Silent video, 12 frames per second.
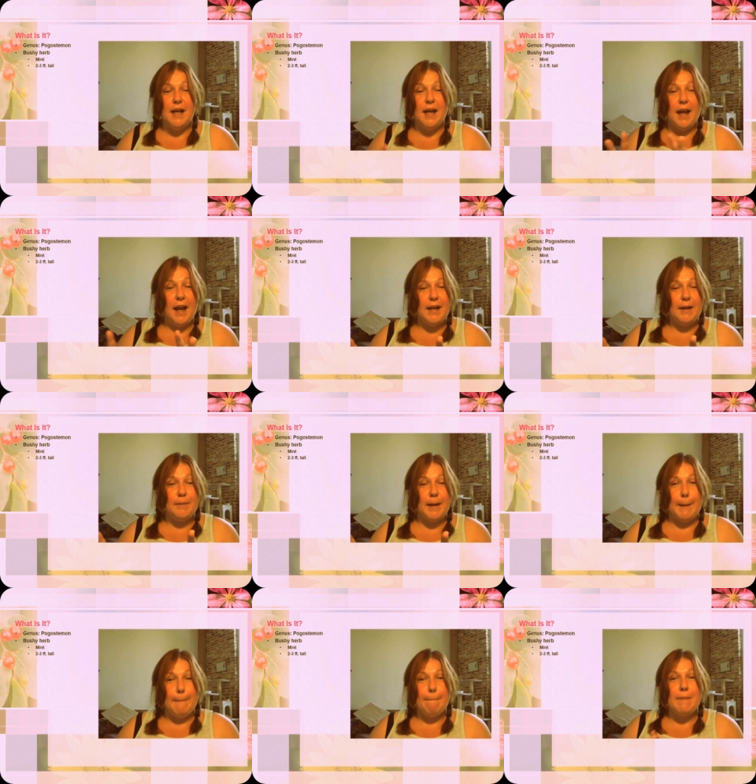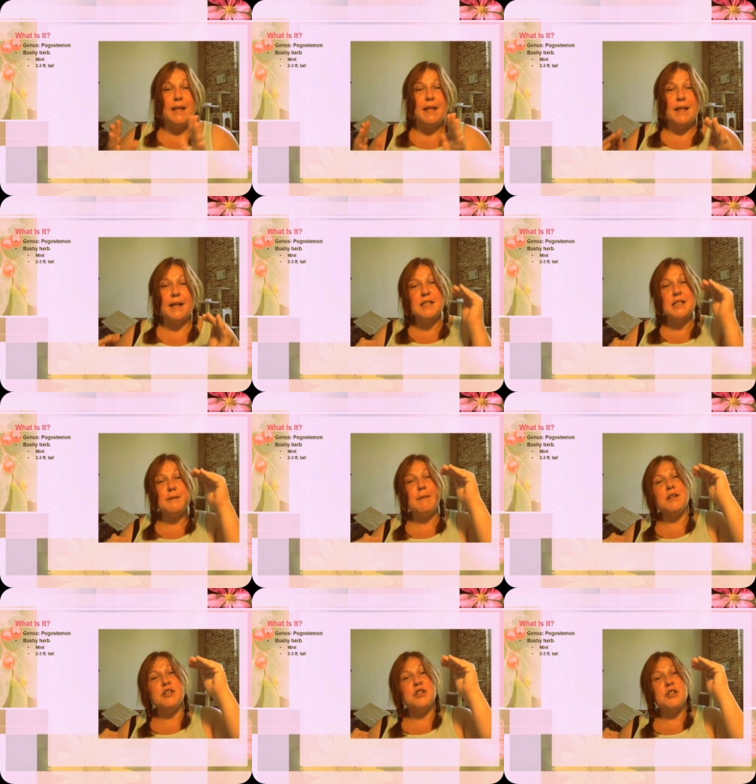Anyway, it gets
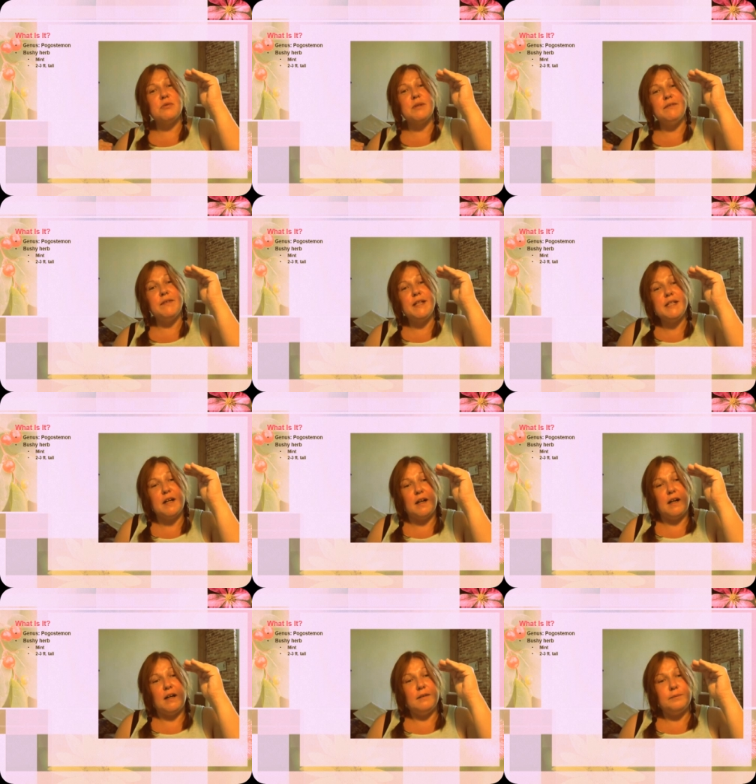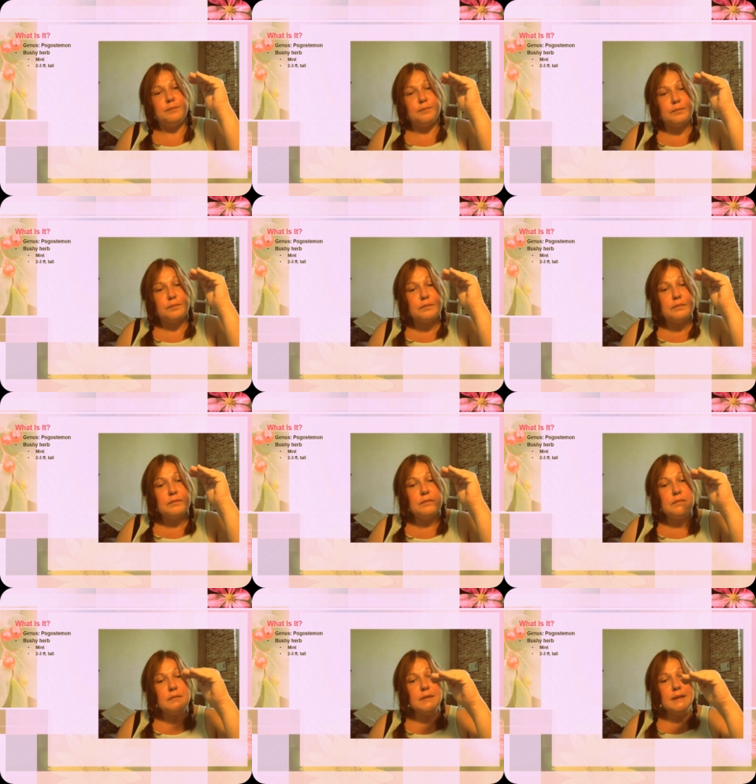about 2 to 3 feet tall,
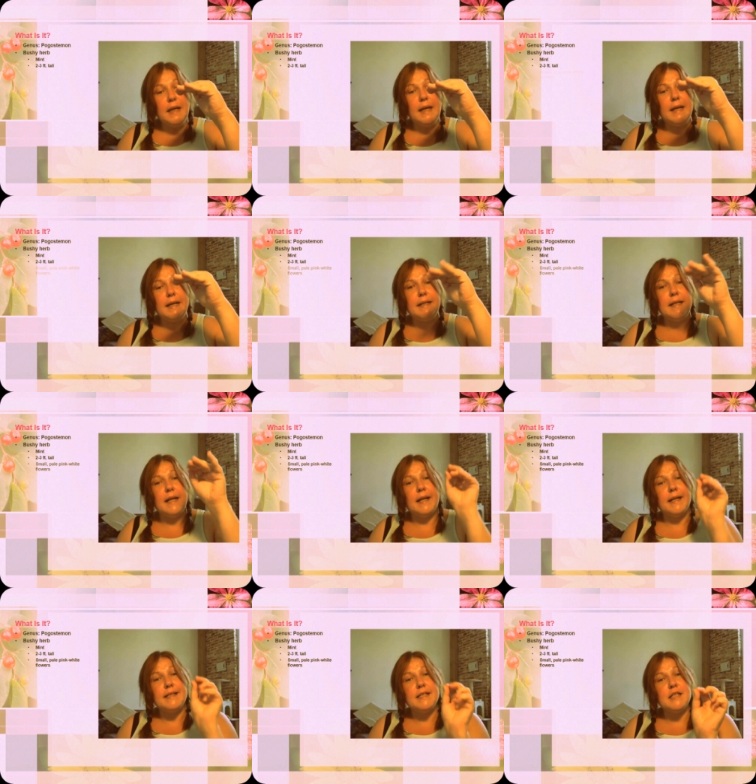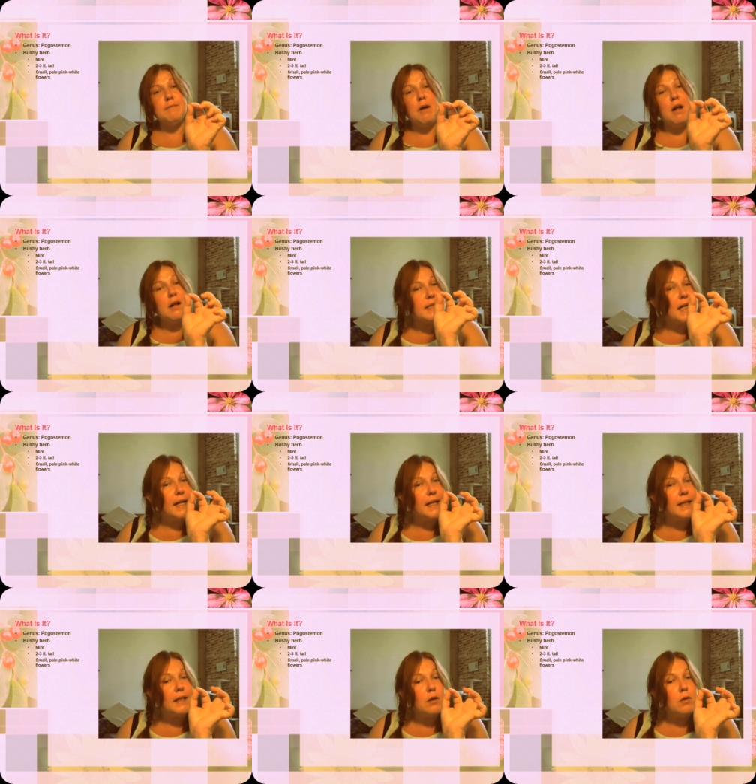and it gets small, tiny
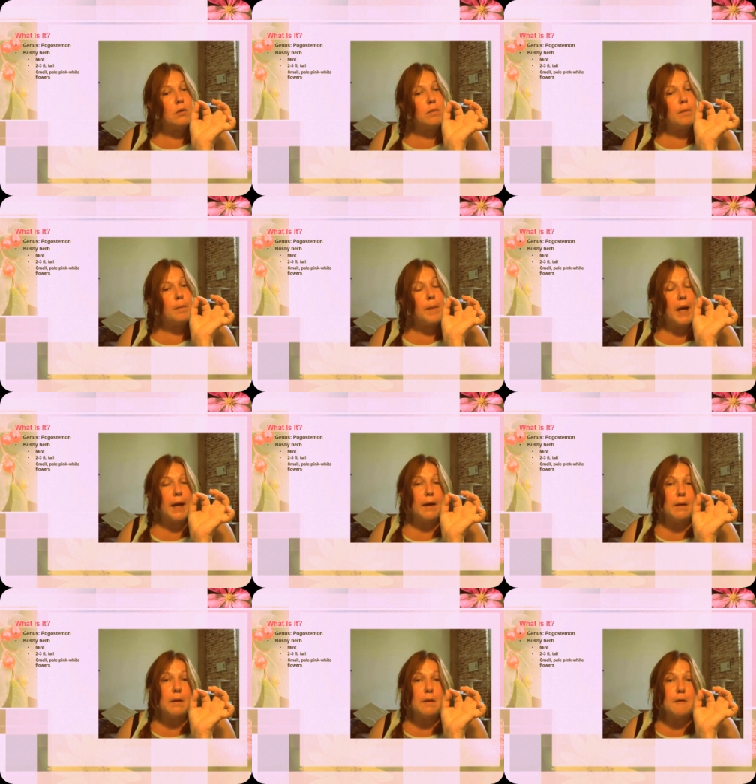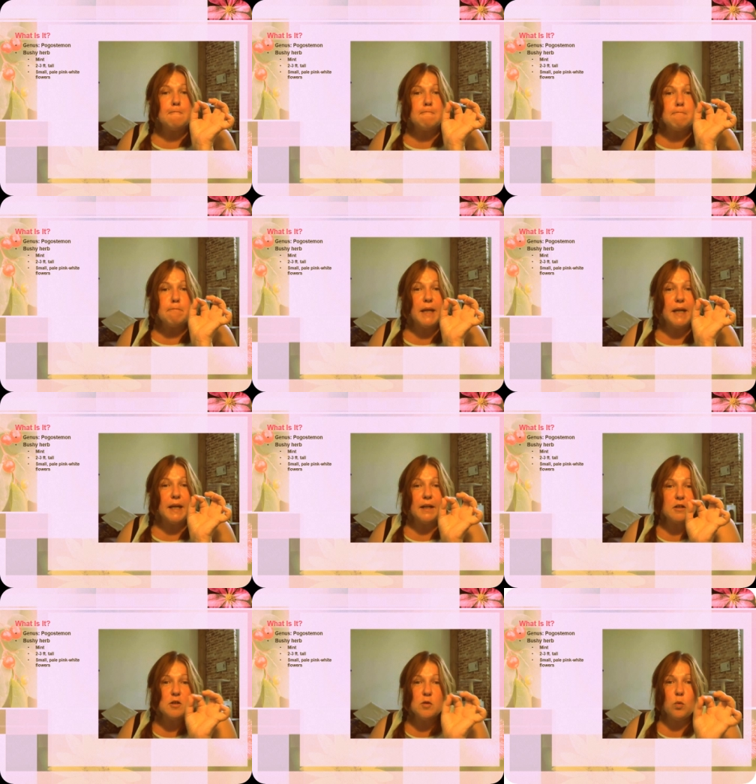little pale
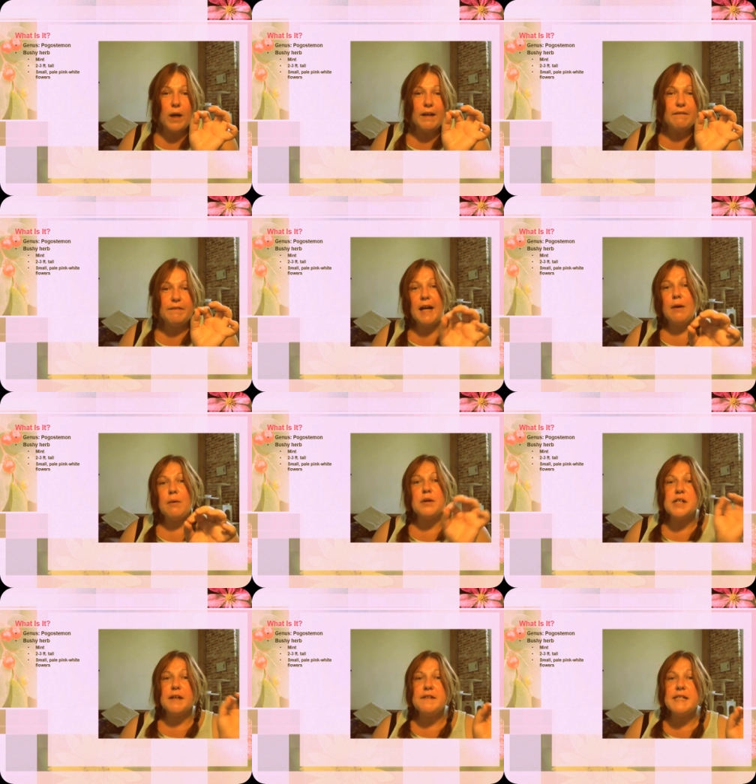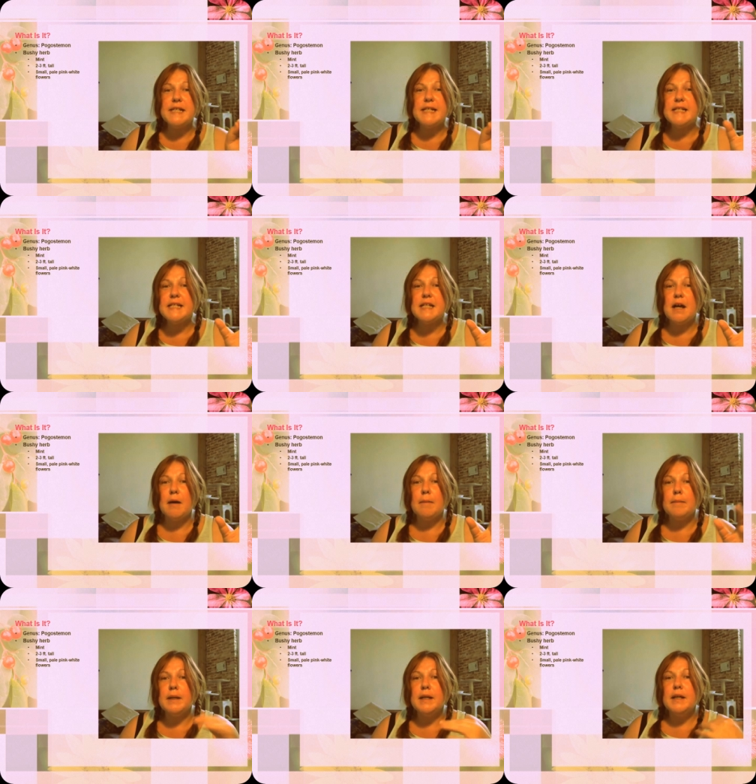pink, white flowers. I've seen
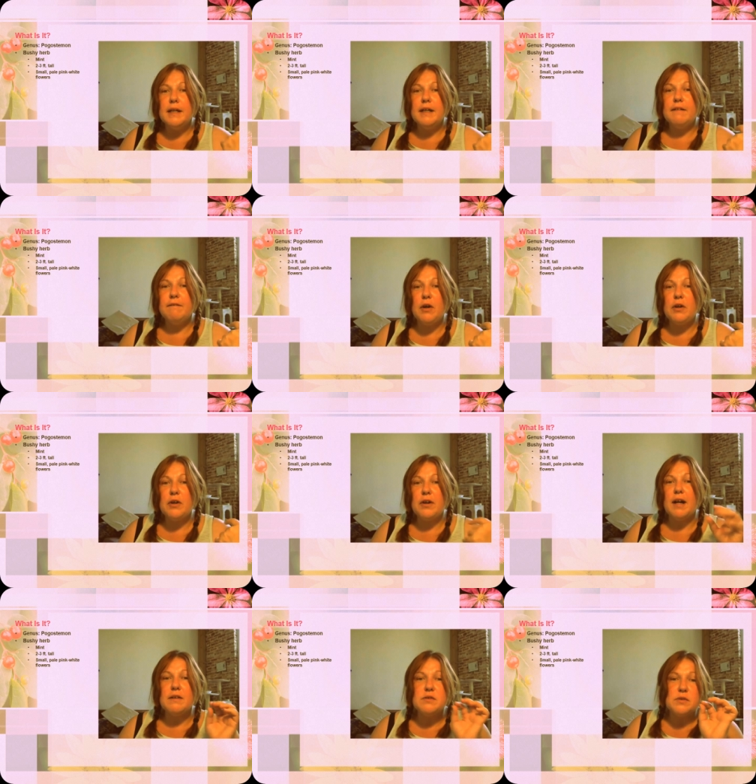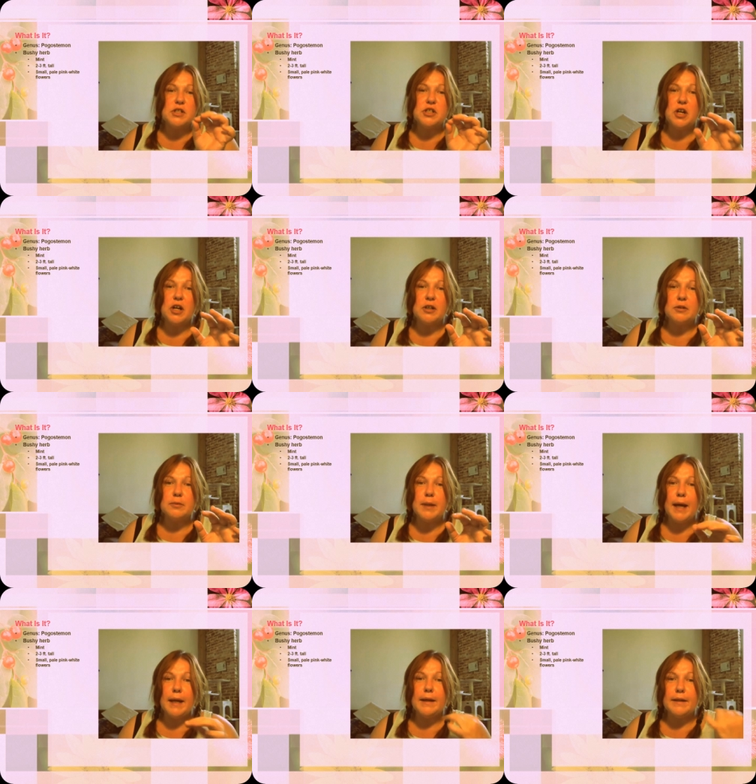some in photographs with a darker
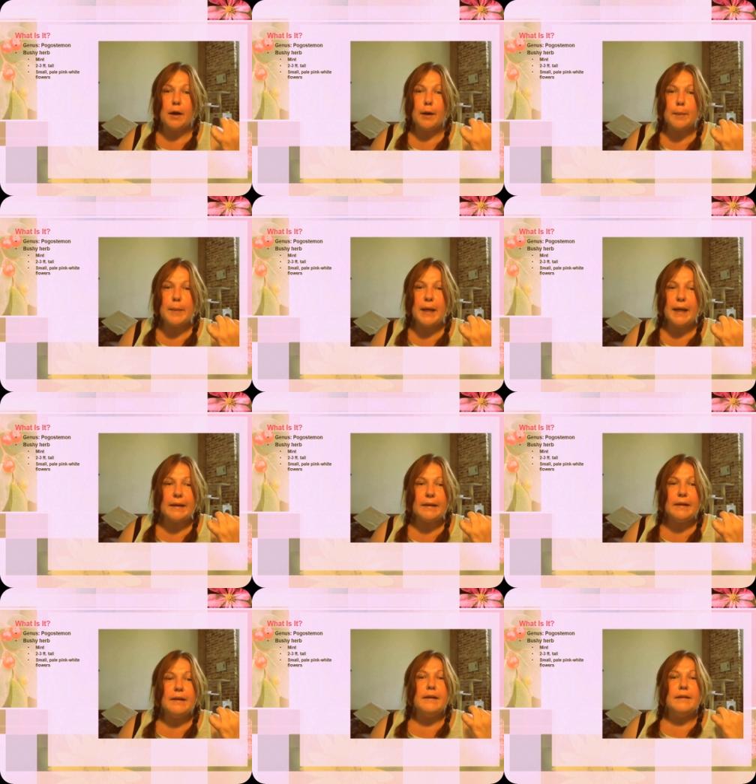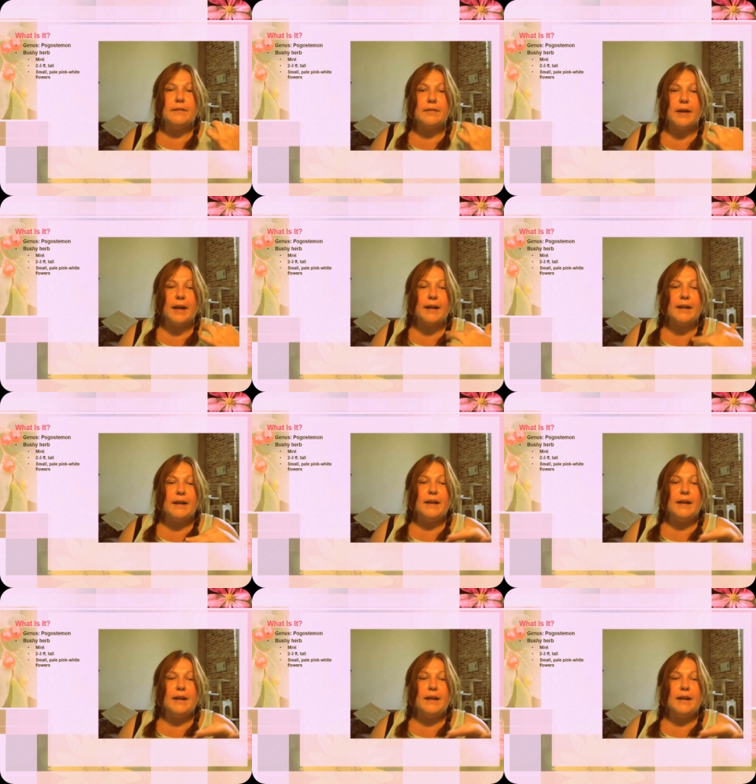red, a darker pink, right?